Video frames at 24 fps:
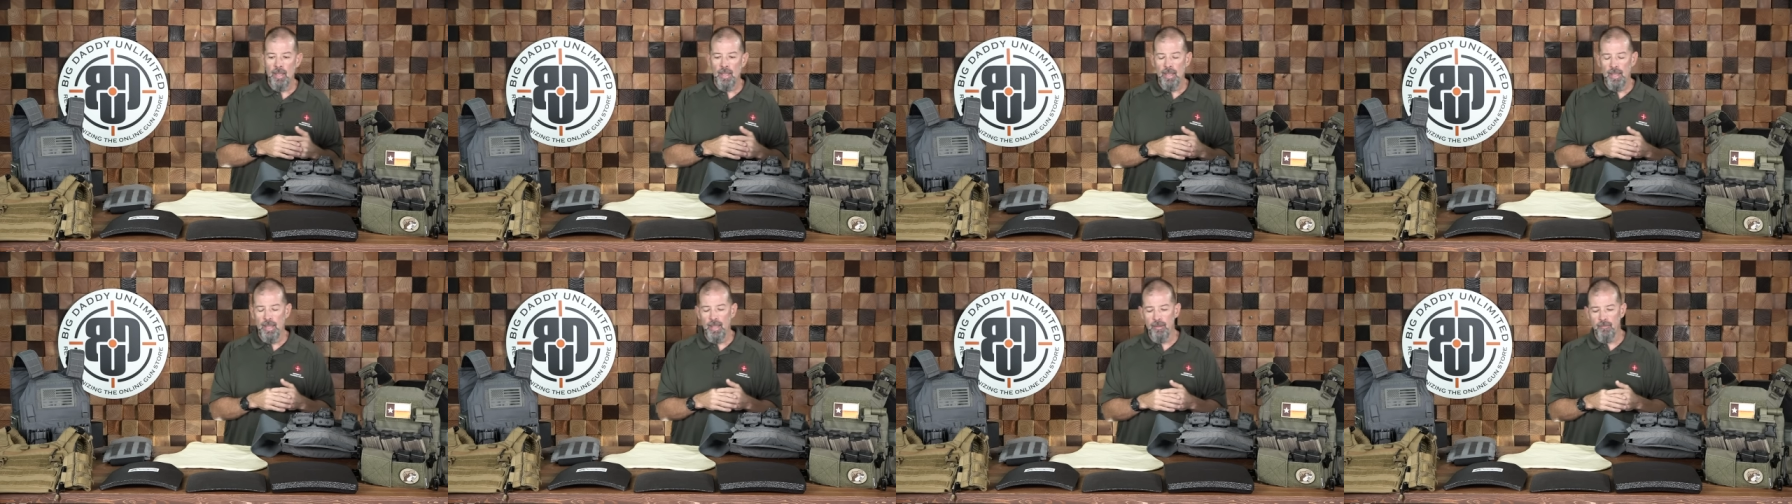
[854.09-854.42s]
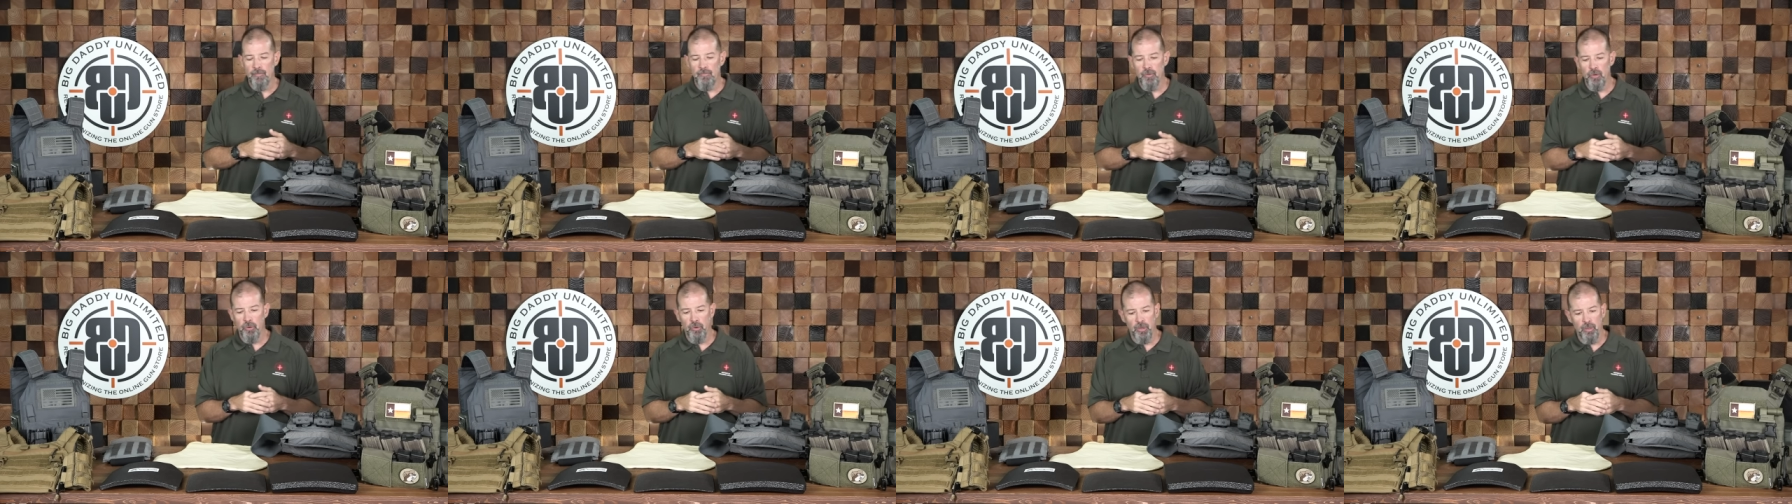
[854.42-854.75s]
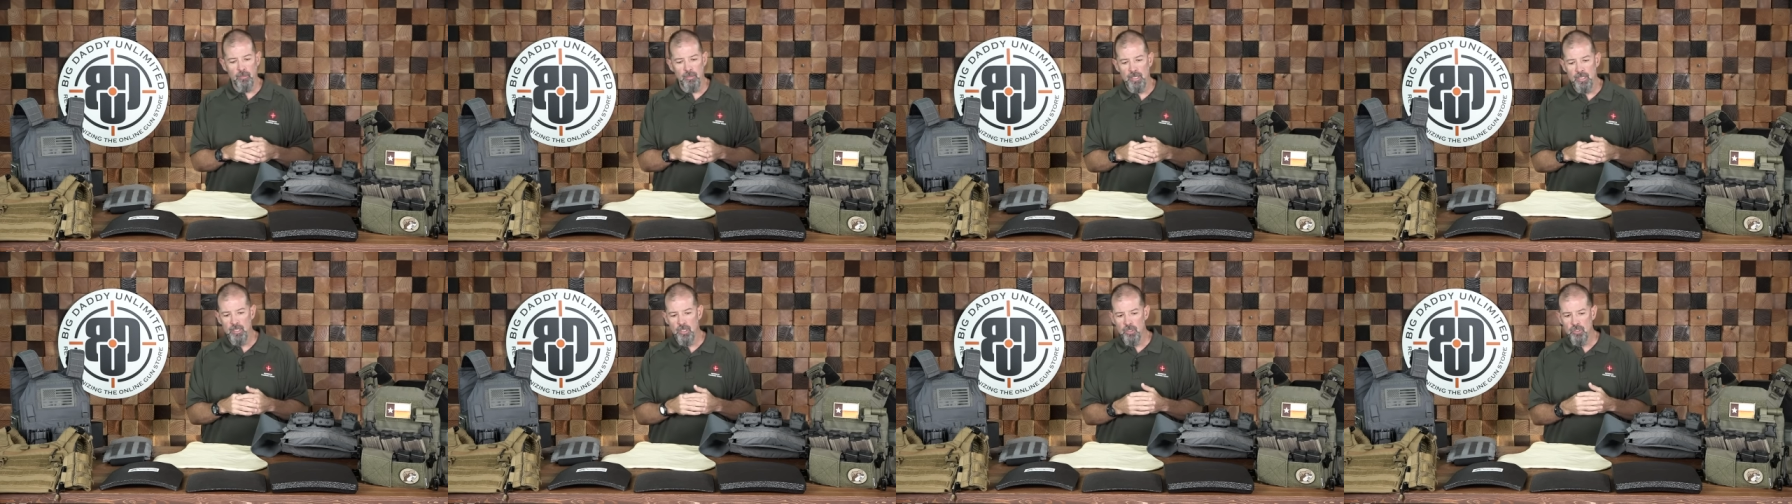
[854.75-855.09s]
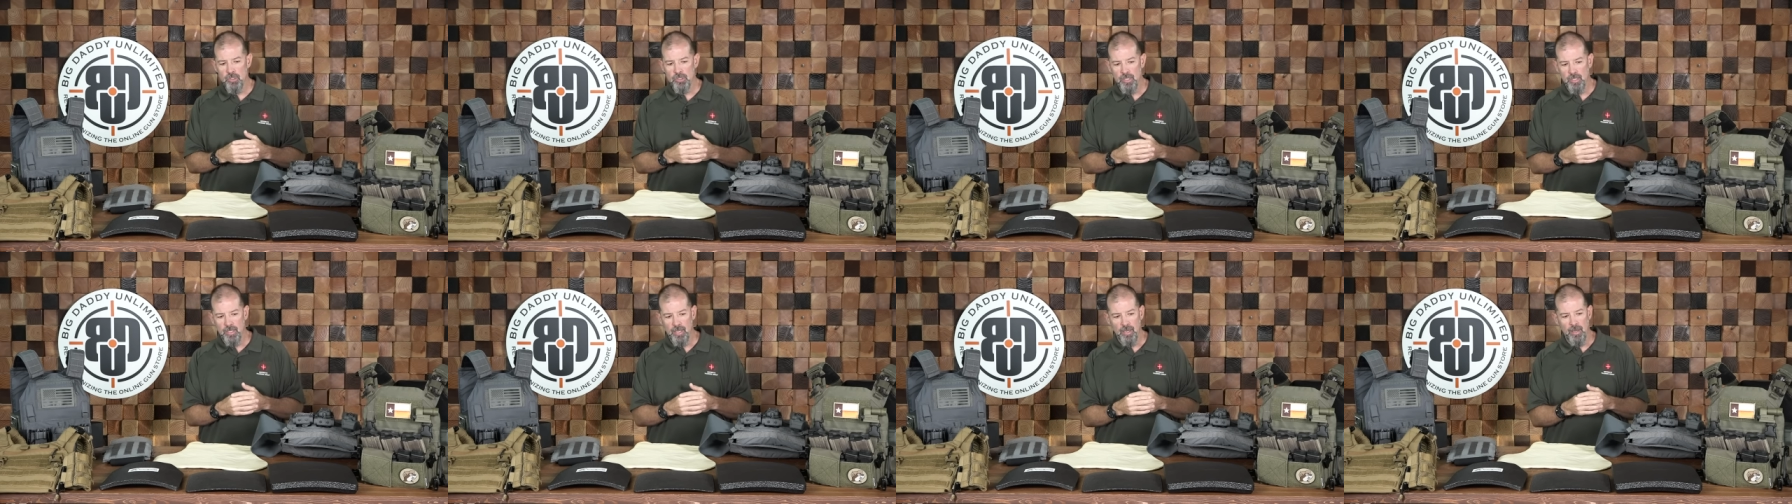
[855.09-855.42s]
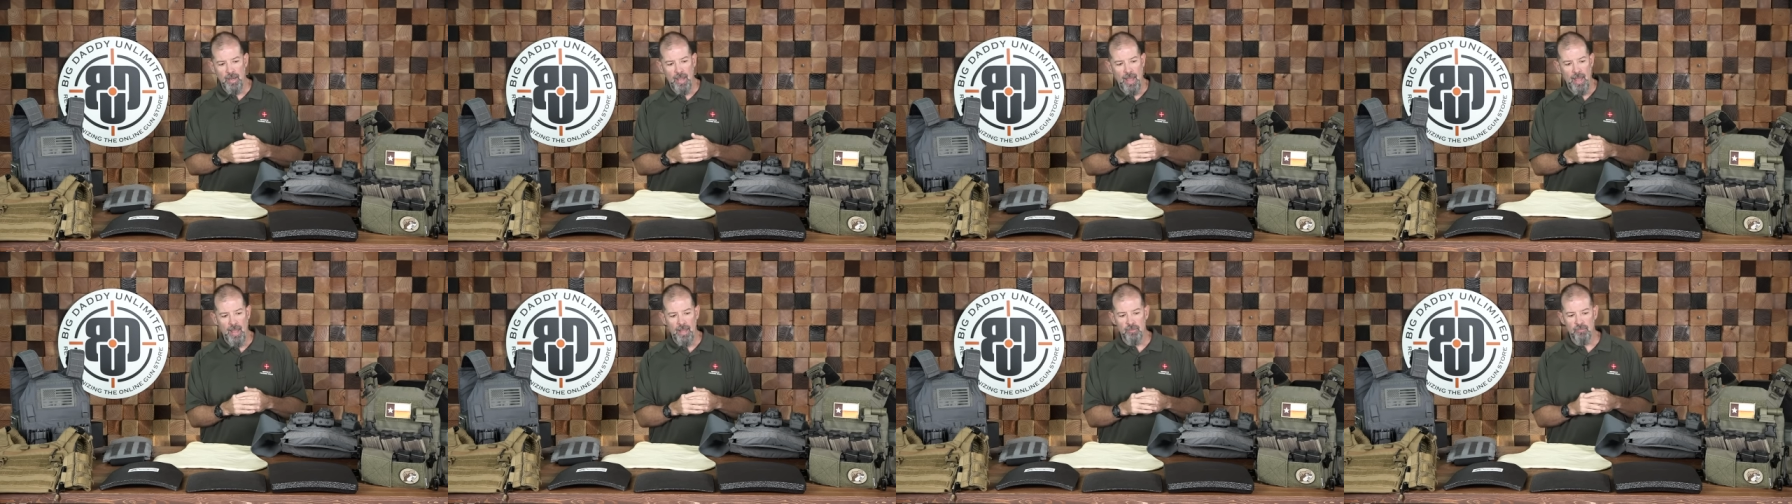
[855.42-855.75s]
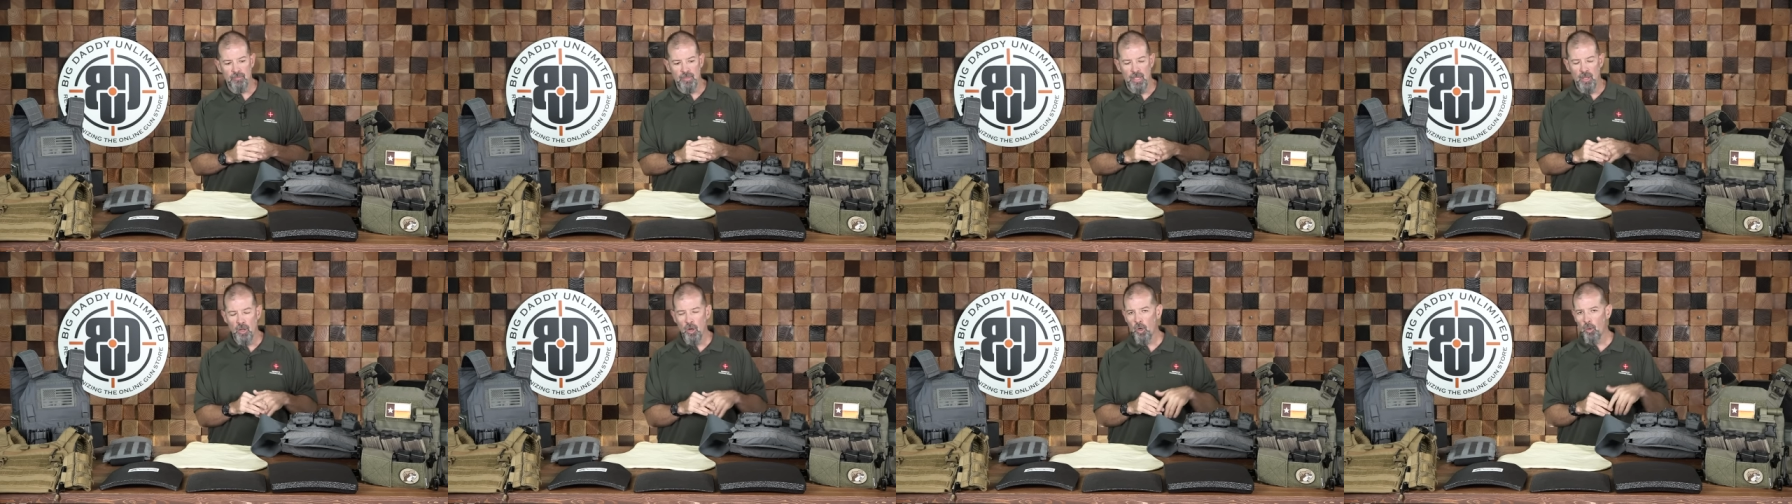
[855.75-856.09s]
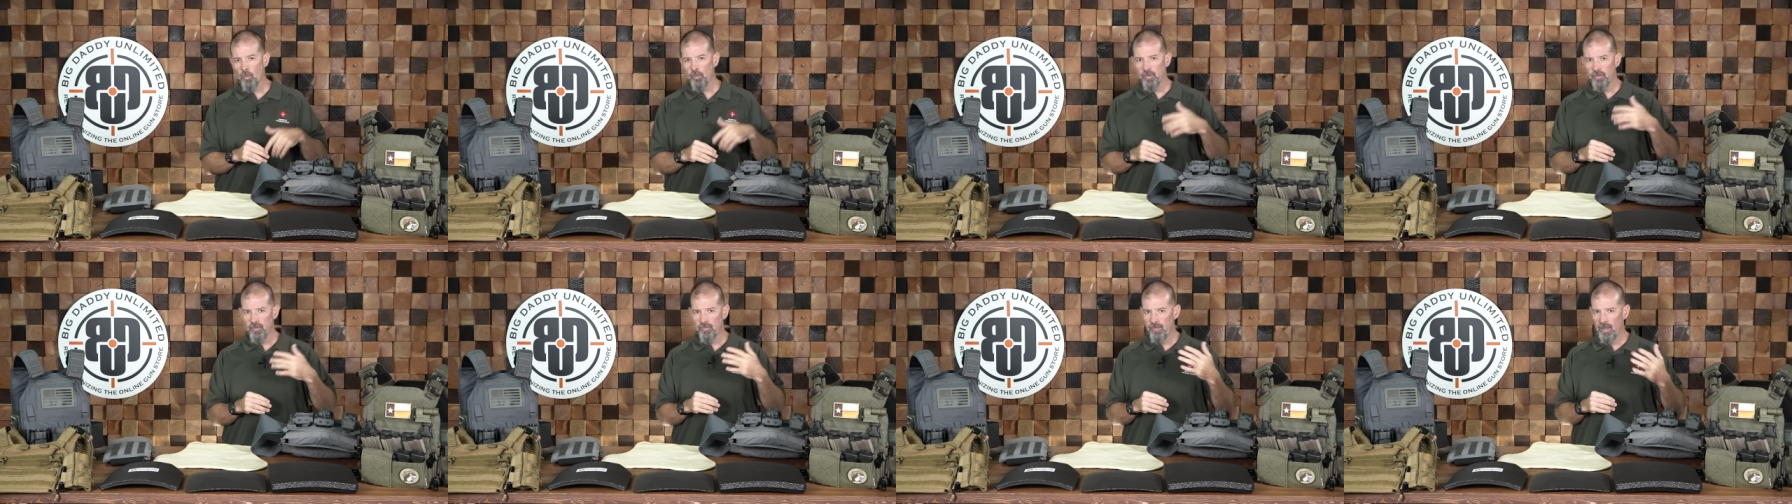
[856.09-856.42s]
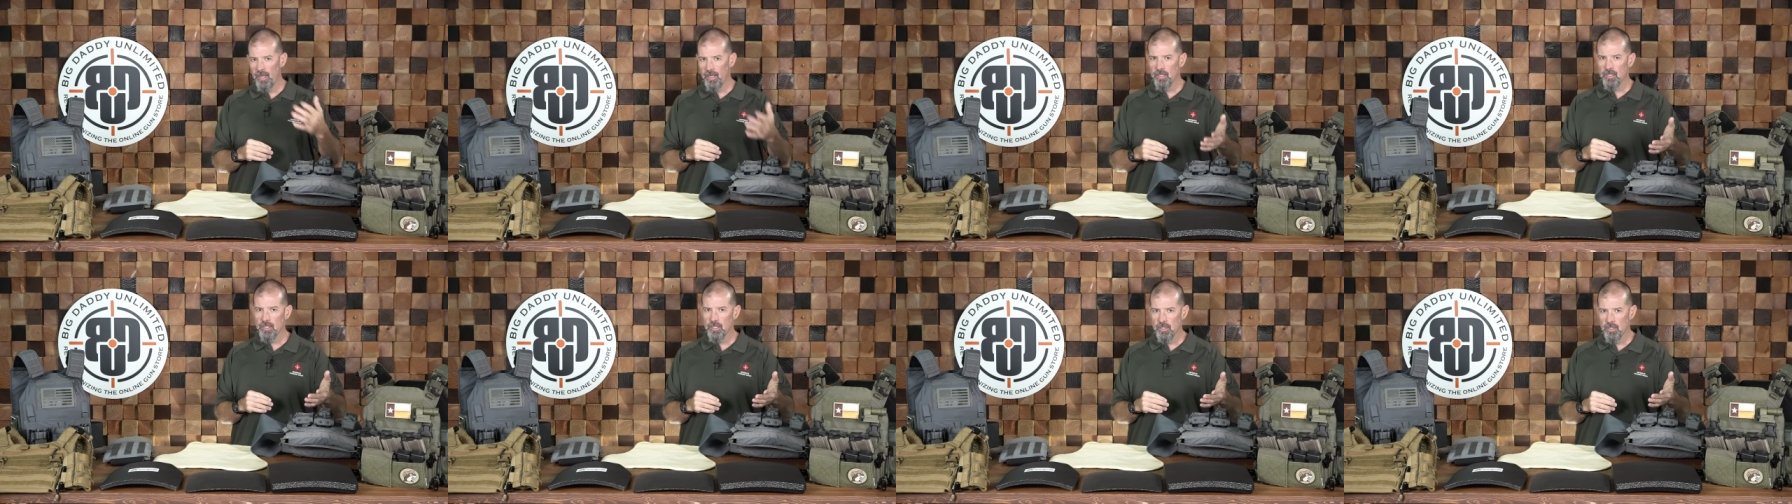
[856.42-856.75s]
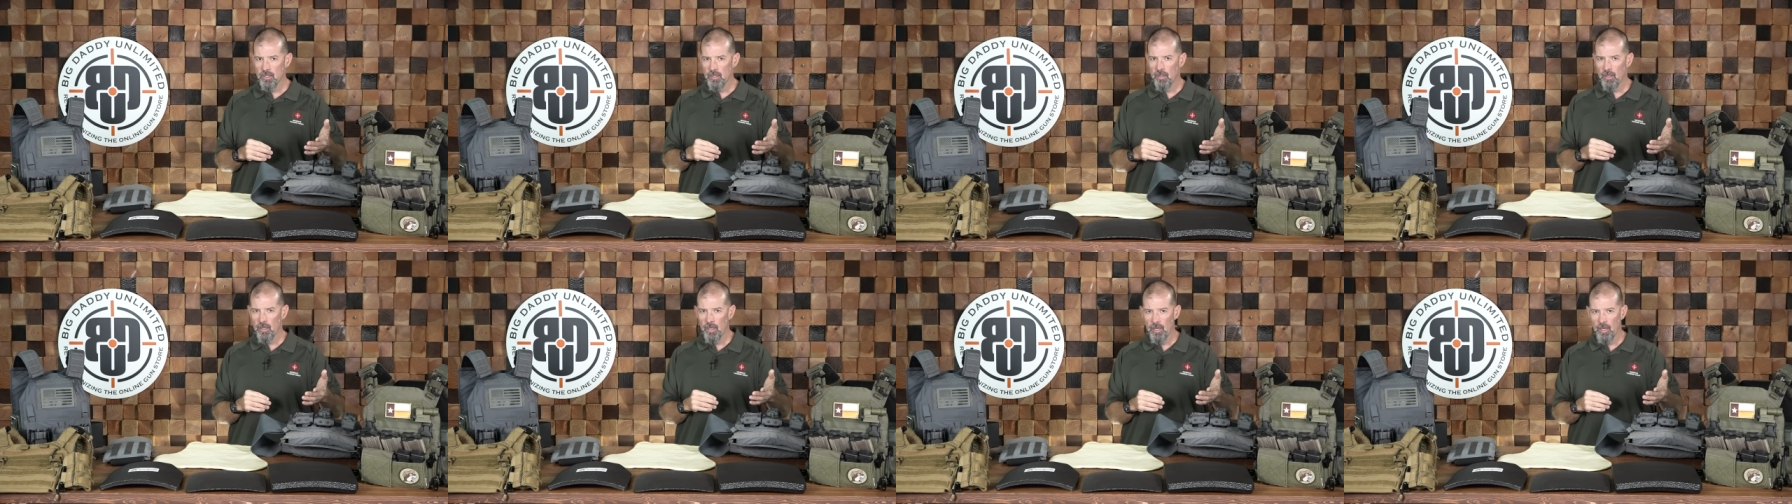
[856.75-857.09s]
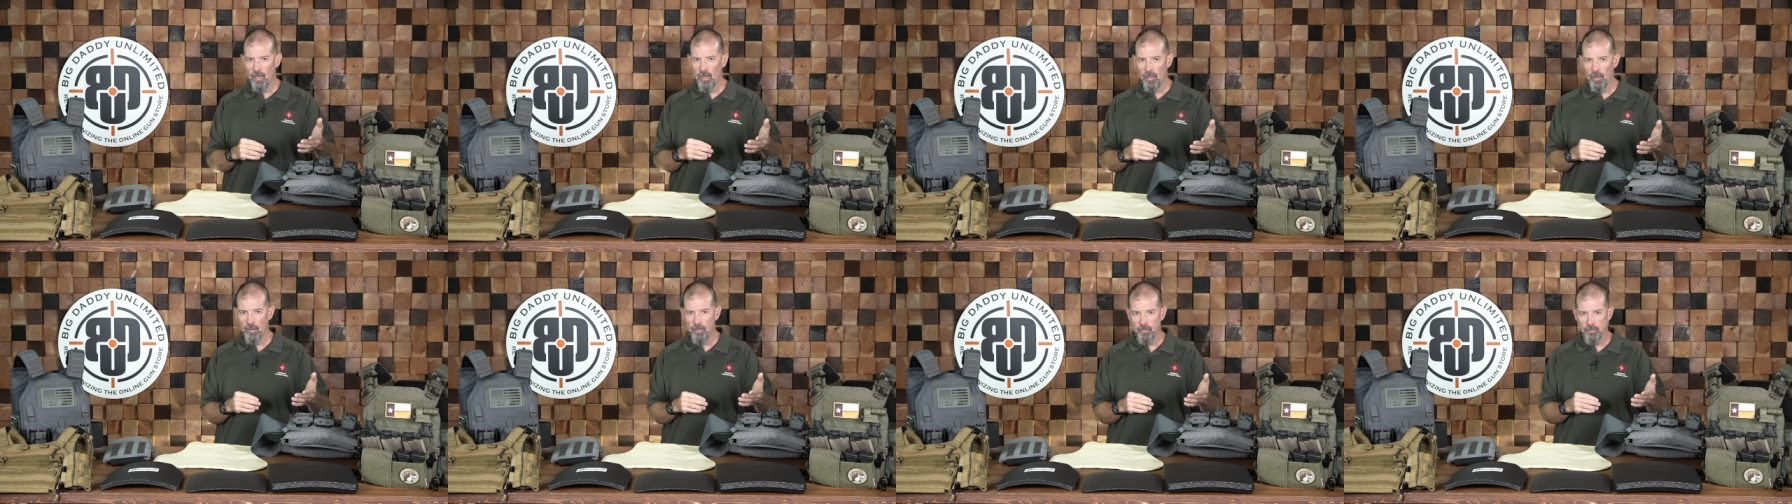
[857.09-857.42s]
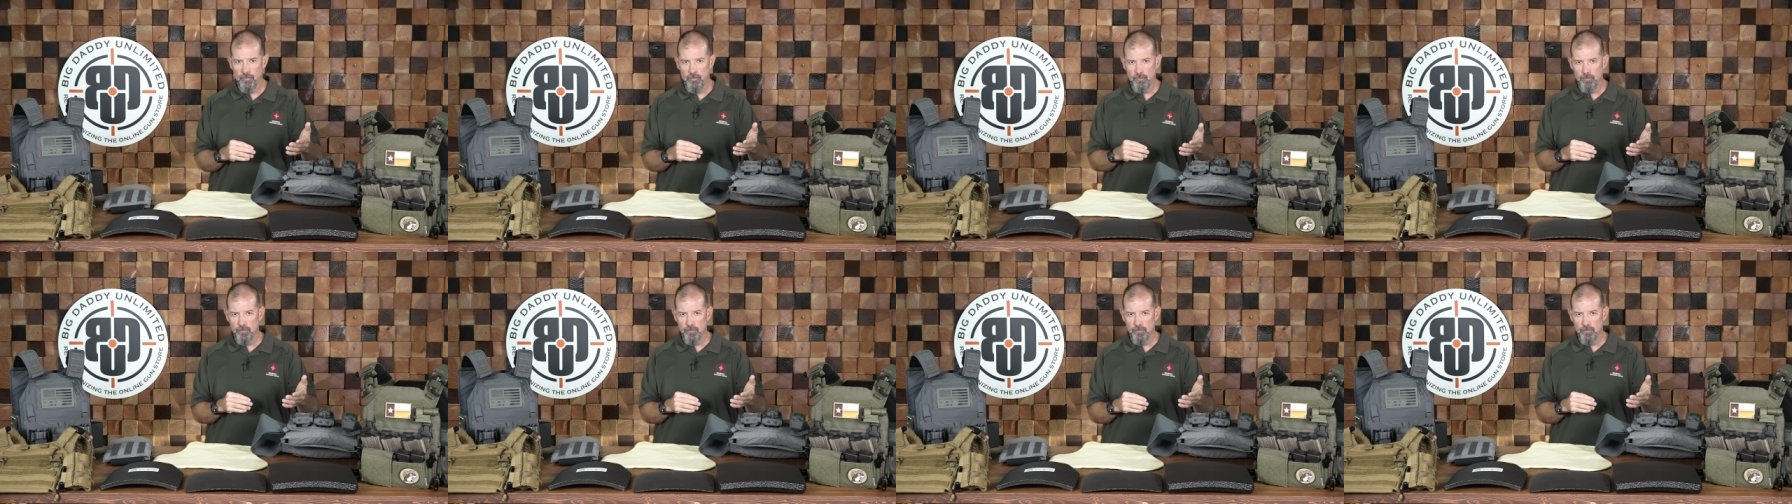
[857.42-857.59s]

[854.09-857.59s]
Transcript: If you're going to be using it as a home defense uh,